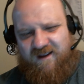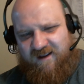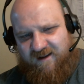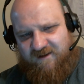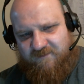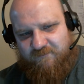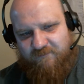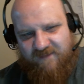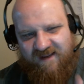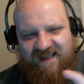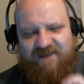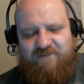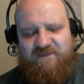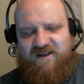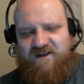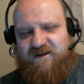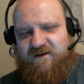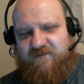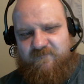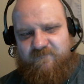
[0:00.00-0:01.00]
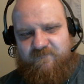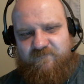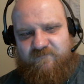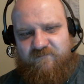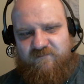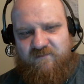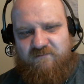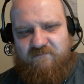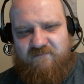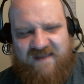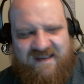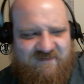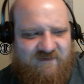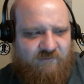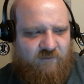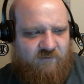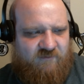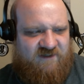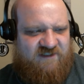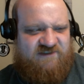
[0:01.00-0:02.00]
And maybe
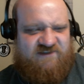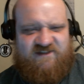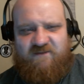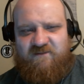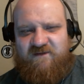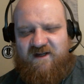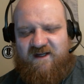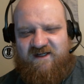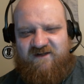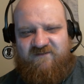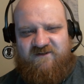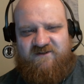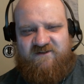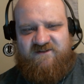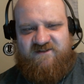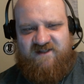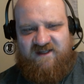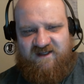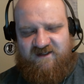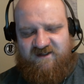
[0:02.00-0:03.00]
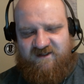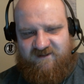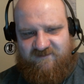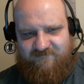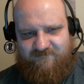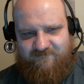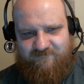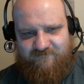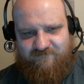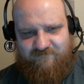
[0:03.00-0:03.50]
we'll reach some kind of understanding.